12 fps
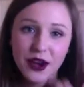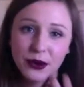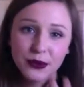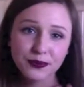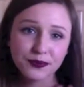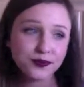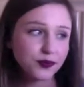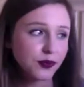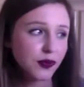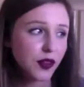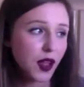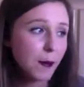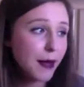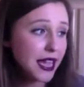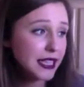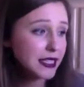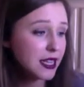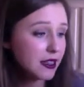So,
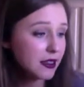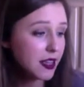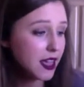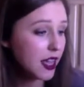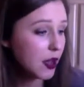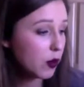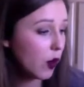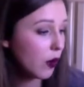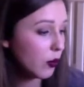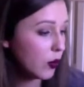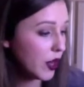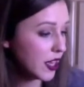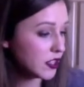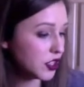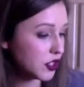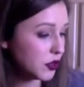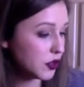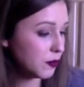basically, what
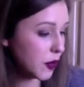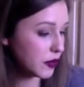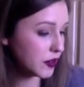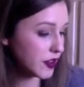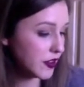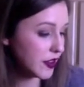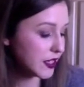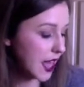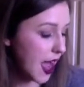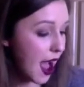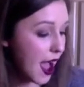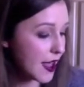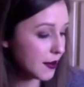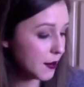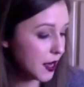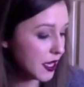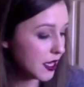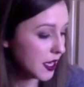we do most of the
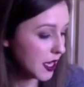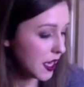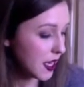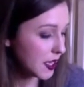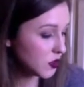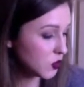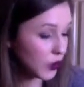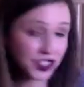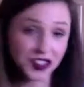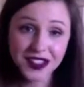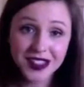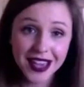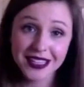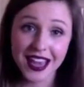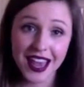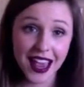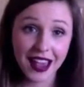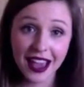time is we just
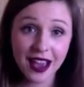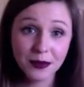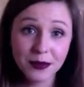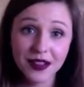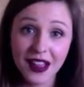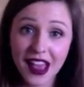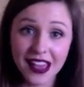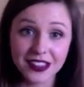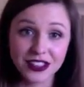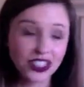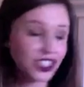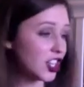like to hang out and play.